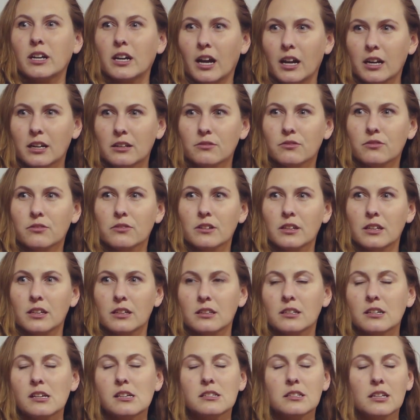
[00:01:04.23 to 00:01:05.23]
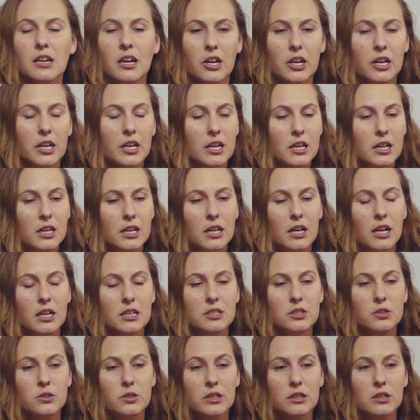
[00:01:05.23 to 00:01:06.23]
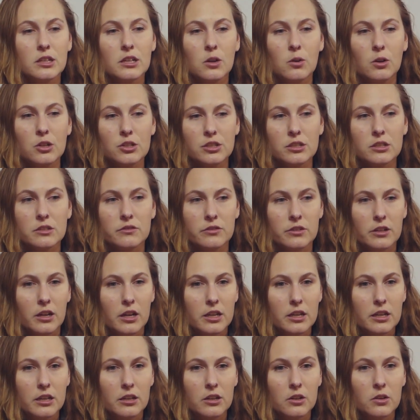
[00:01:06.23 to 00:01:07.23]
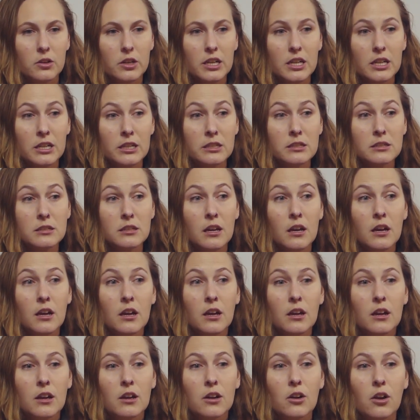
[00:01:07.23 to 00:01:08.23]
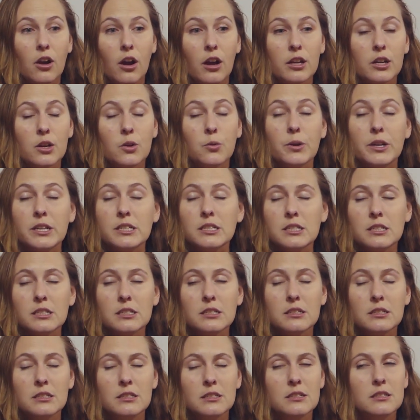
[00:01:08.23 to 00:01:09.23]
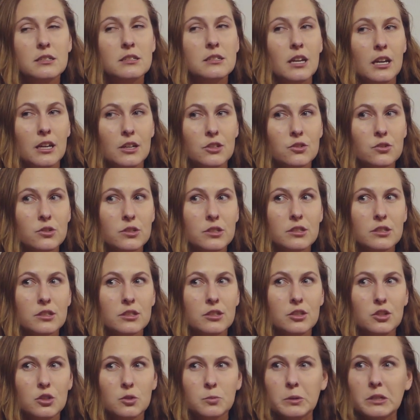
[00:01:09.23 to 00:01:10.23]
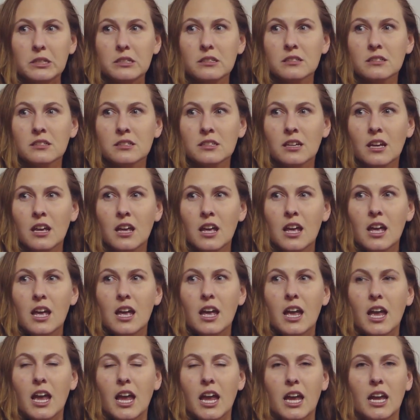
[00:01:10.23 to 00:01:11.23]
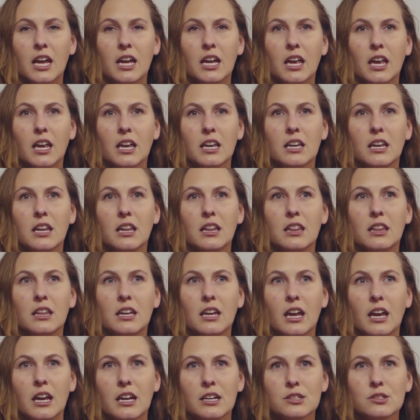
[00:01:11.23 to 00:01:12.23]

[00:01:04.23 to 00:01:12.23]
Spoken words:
kind of in this area. I do get the question a lot, is chronic wasting disease dangerous to humans? And the